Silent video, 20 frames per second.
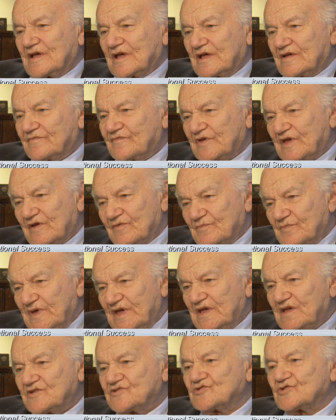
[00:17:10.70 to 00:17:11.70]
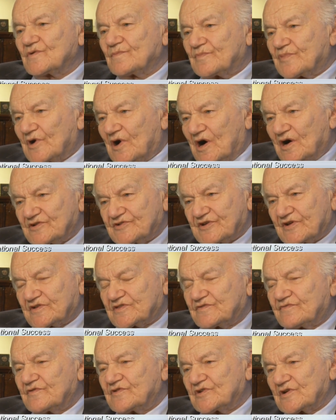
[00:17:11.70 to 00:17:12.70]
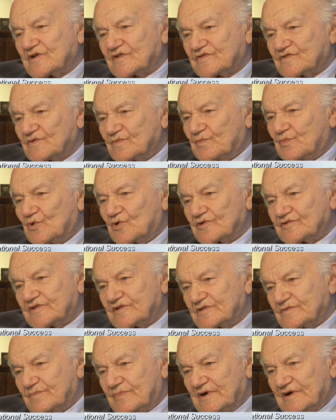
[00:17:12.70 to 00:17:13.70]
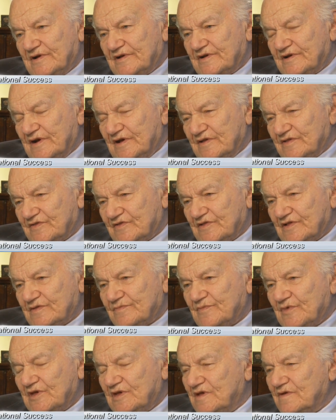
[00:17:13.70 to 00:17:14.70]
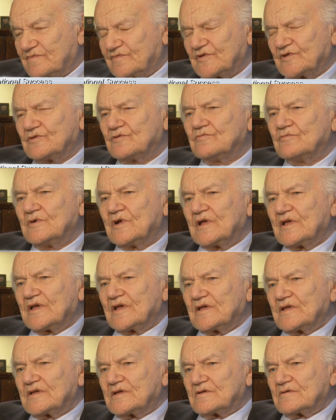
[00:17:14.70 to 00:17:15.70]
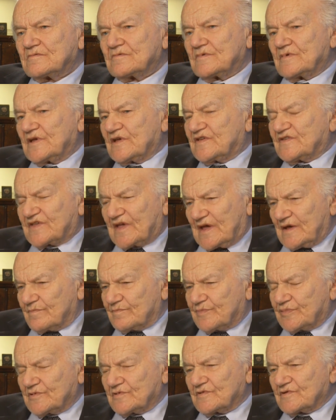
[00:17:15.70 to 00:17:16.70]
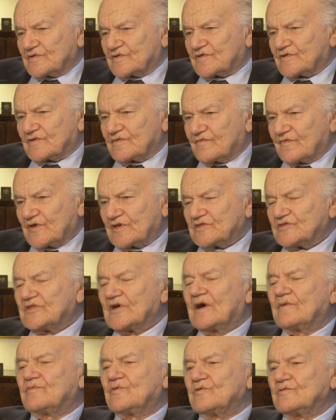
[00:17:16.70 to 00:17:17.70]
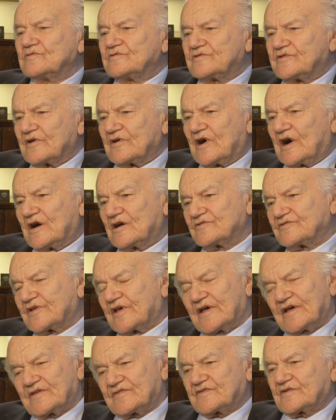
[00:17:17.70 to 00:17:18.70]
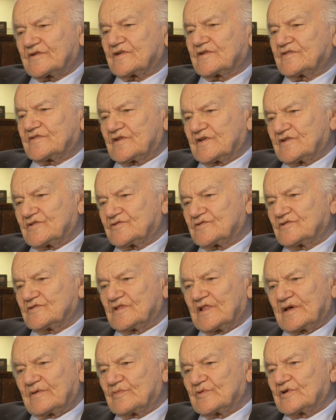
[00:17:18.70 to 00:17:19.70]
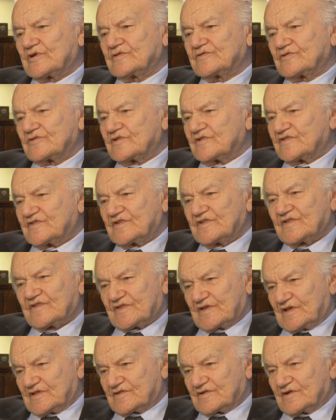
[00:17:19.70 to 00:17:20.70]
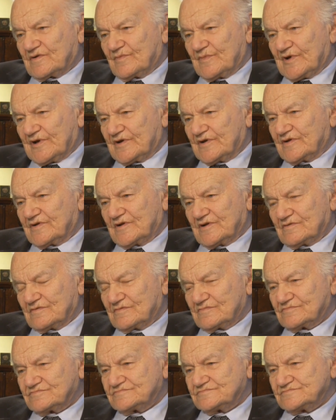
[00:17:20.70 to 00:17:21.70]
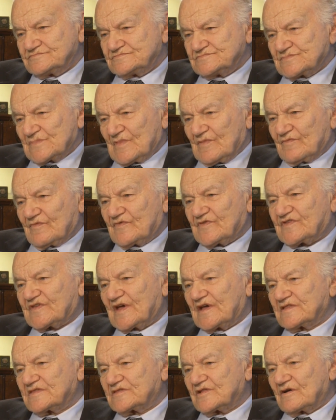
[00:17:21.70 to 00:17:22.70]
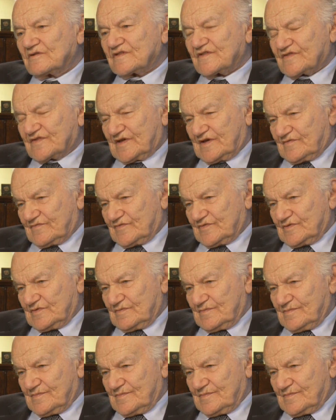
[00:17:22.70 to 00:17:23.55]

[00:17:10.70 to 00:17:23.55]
and we have major projects which are supported by grants. Let me give you examples. We doubled the heart catheterization laboratories in Central America. Wow. We sent on seven.